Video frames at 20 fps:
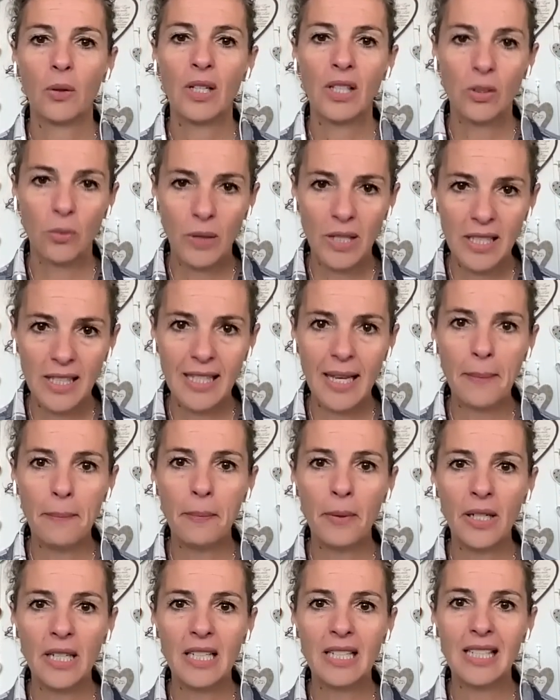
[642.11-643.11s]
is when
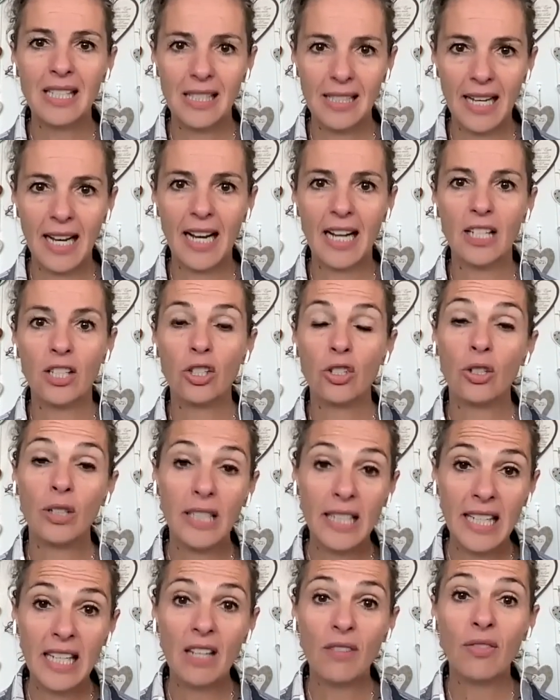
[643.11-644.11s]
somebody decides to
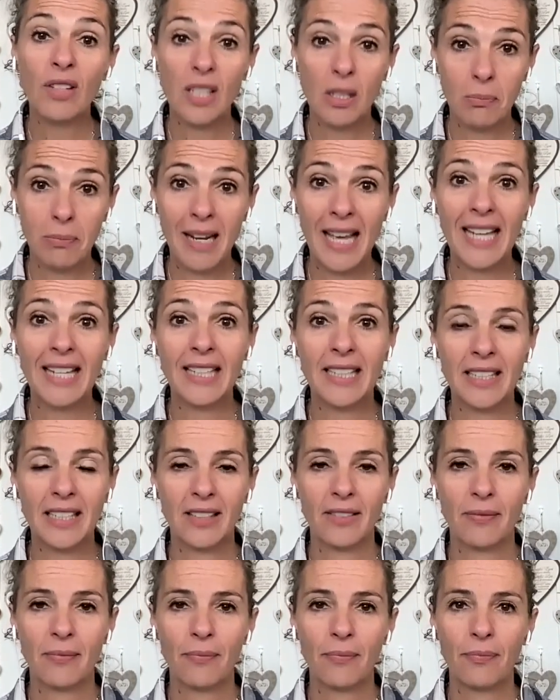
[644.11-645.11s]
leave this
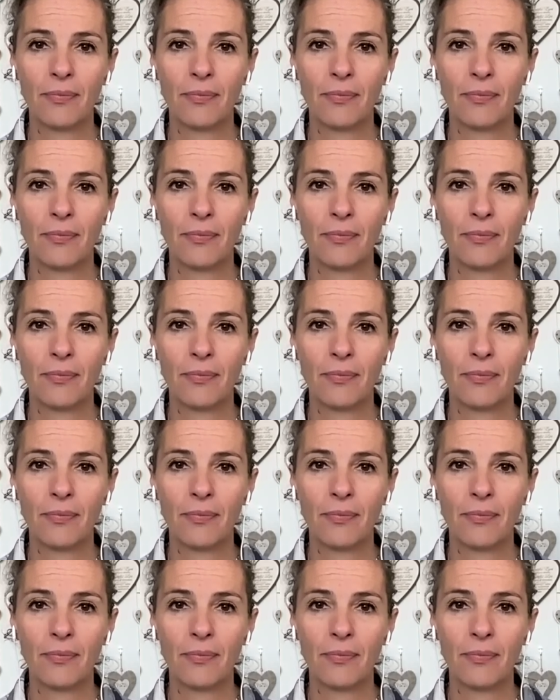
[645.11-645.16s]
planet.